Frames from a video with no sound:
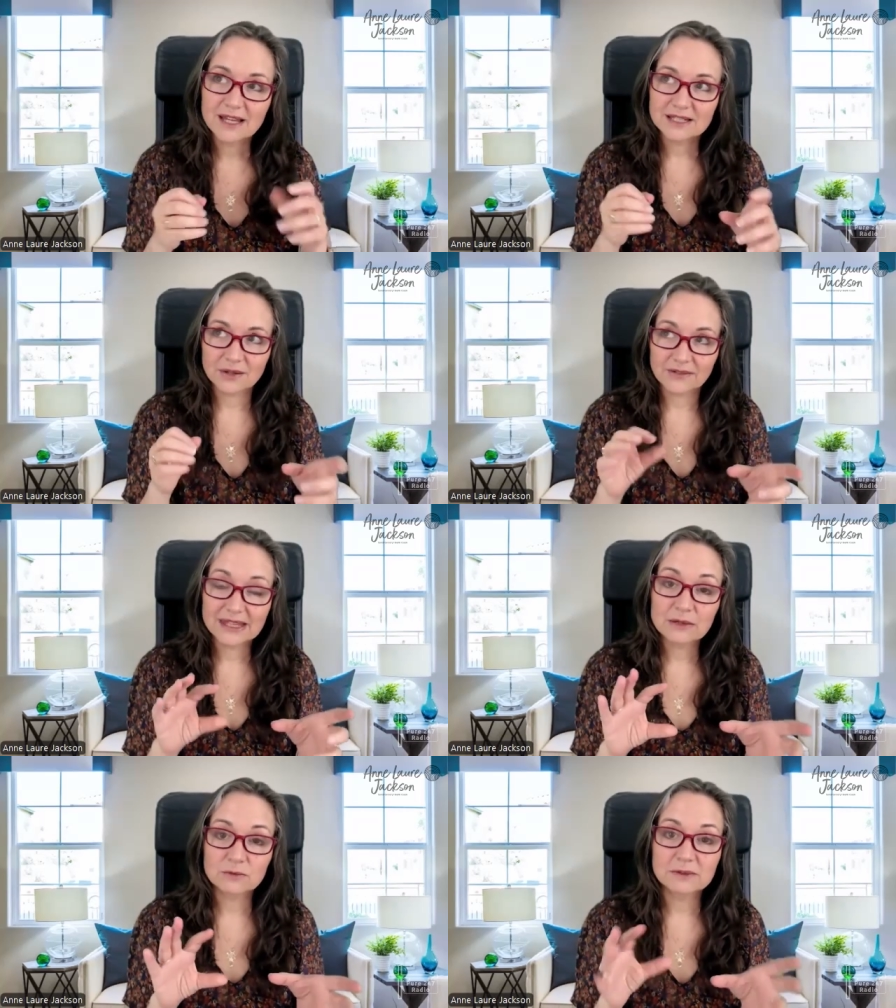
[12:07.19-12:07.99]
So I
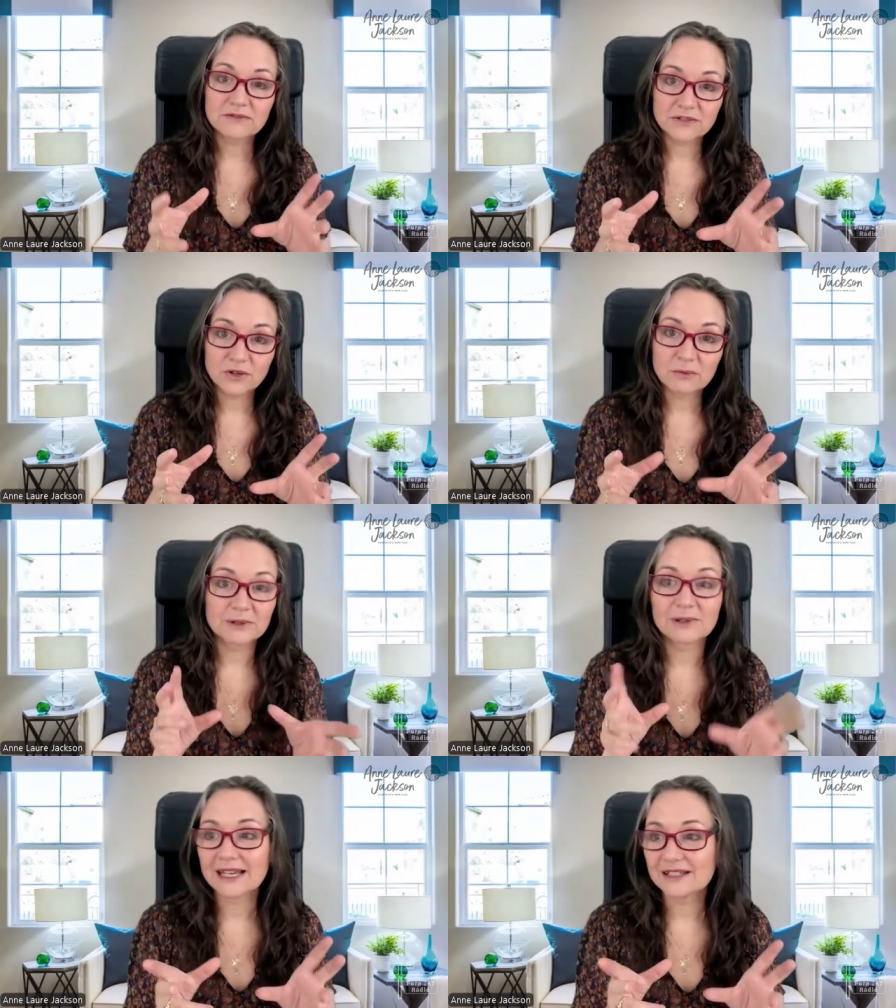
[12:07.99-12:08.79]
think it would be
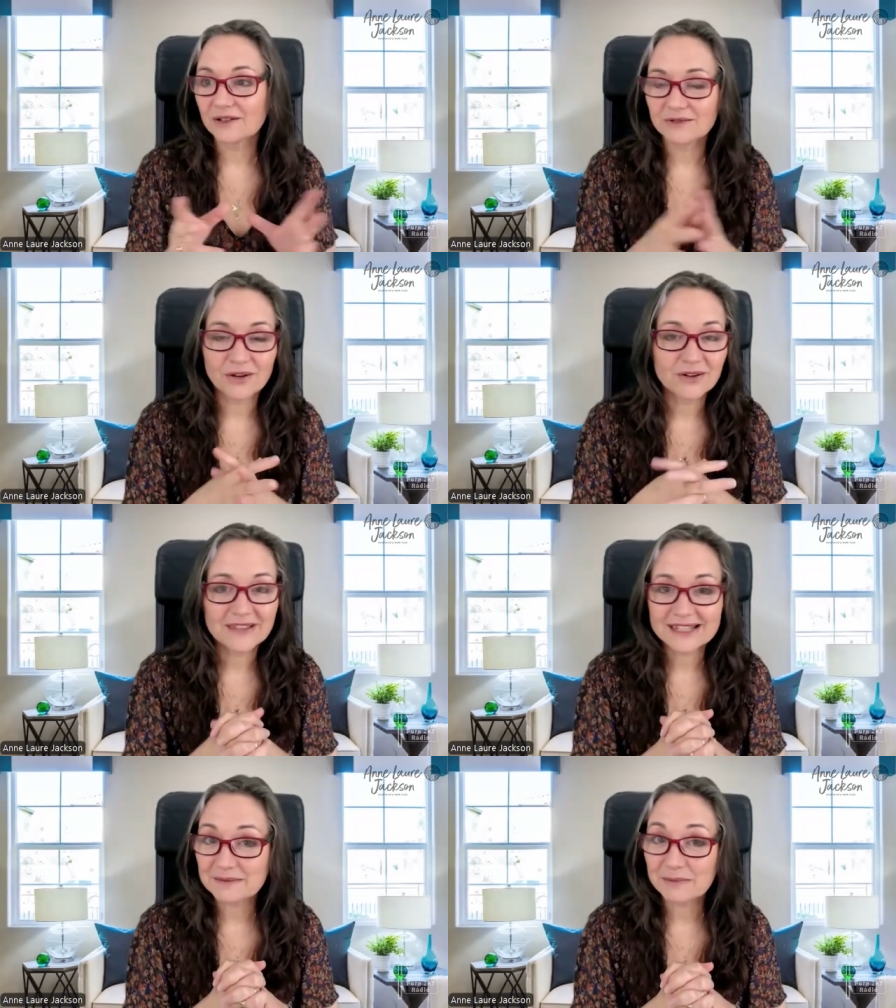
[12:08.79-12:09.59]
phenomenal. I don't know if
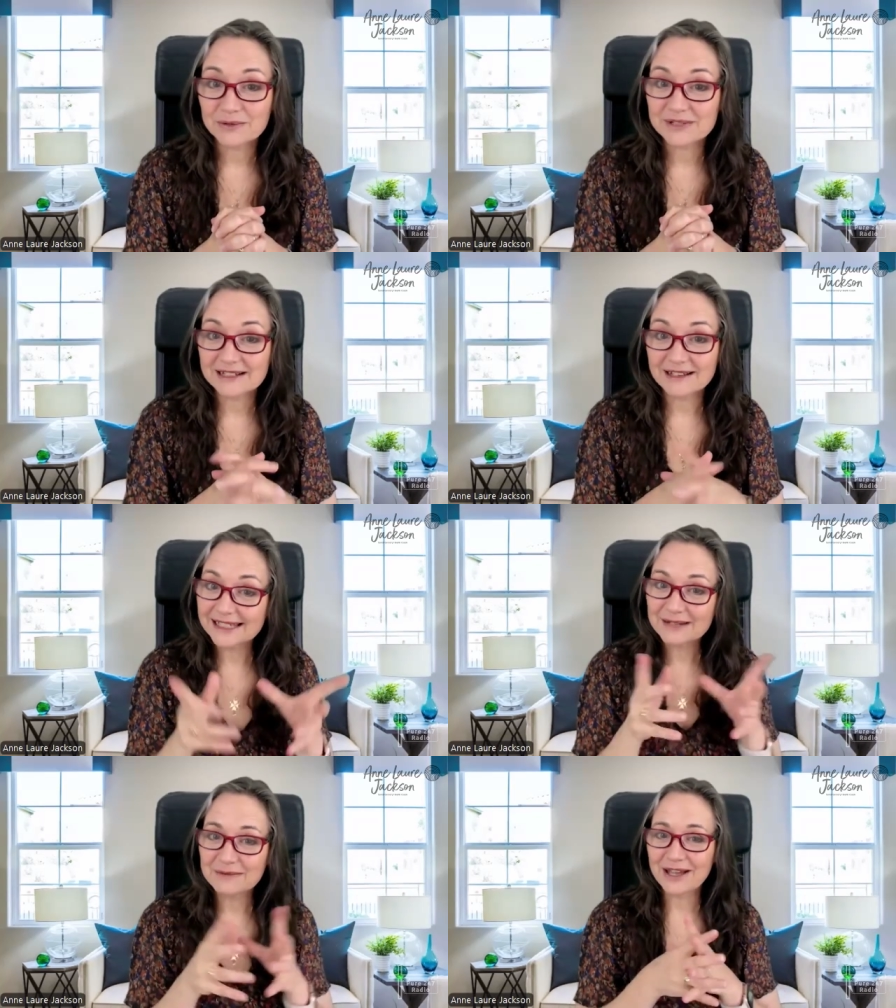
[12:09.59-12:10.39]
that's in boat design.
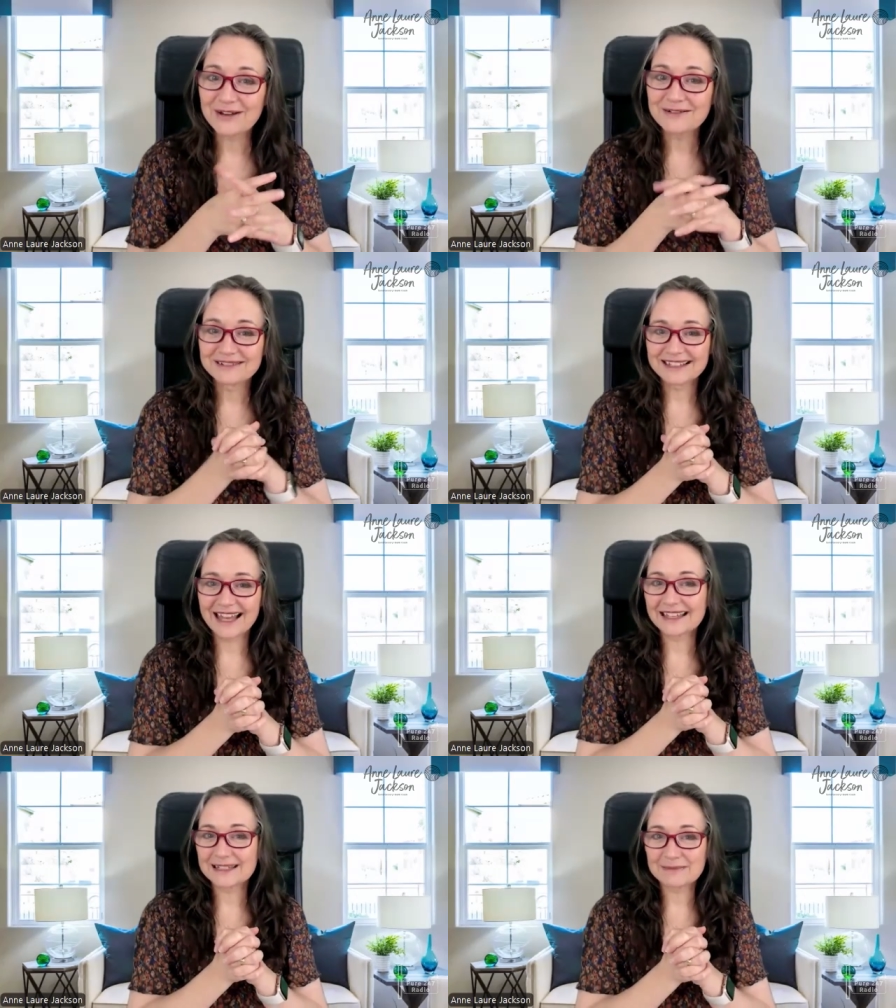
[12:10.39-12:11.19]
Here we go.
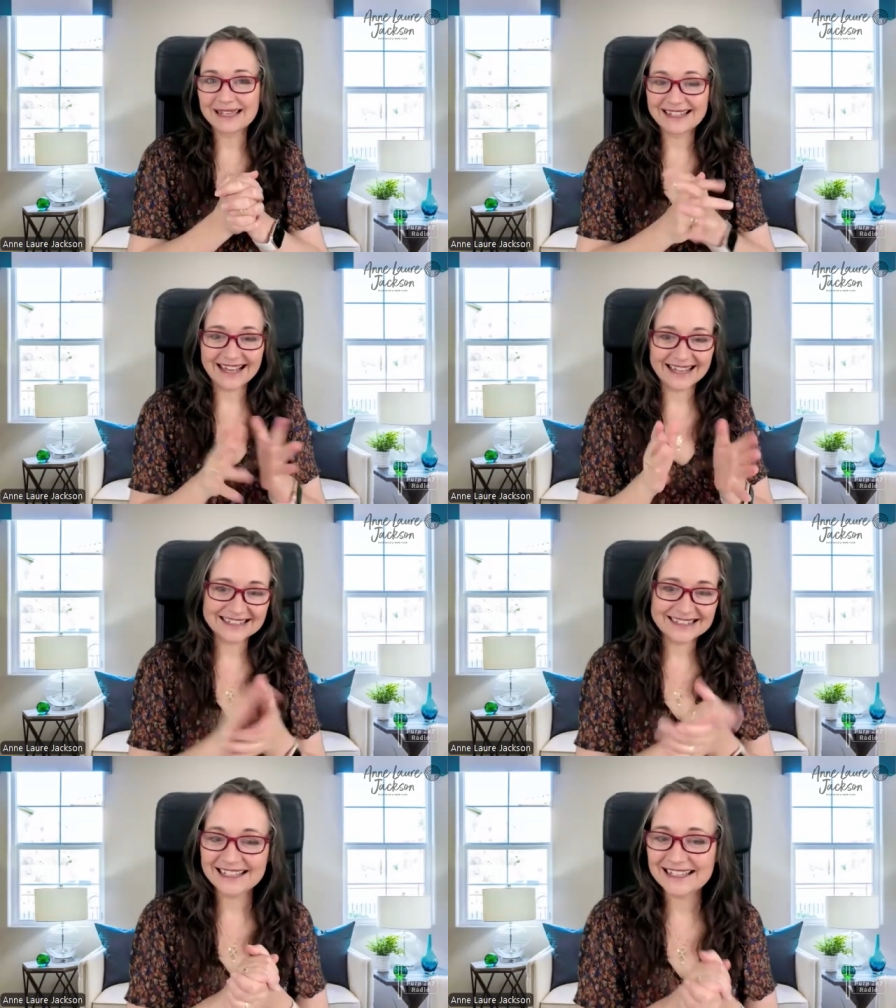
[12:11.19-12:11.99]
Andy B and Anne,
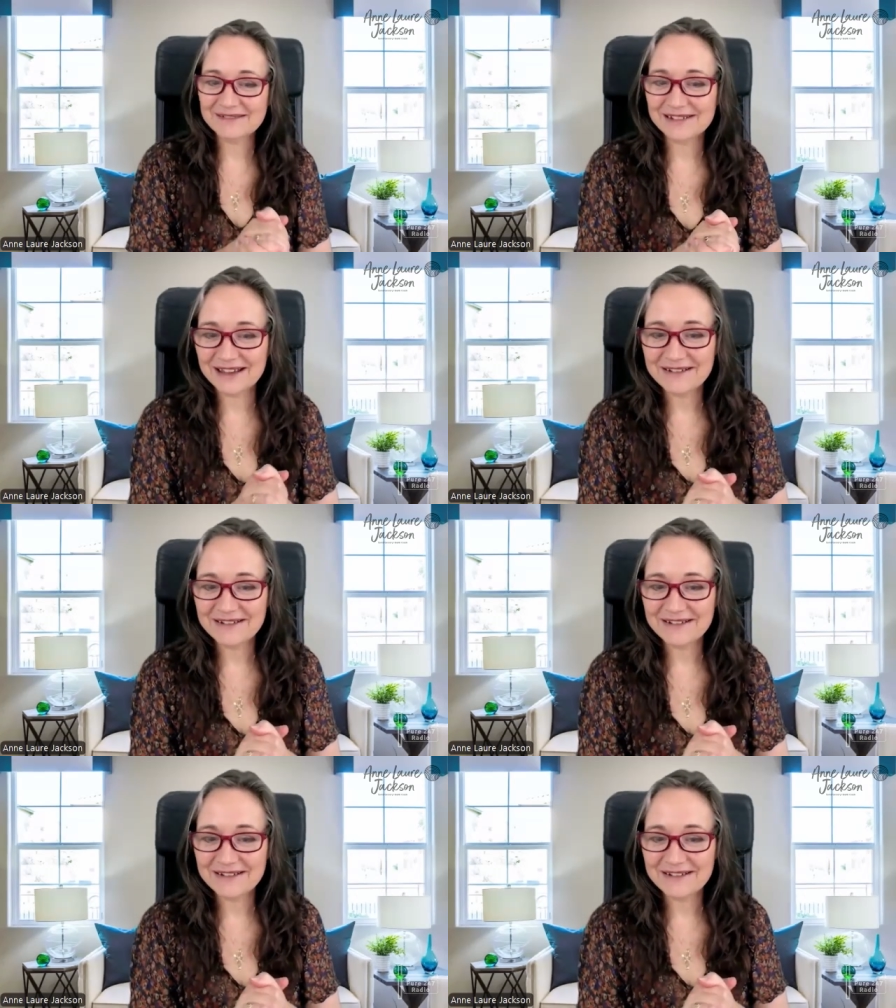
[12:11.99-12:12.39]
like, here we go.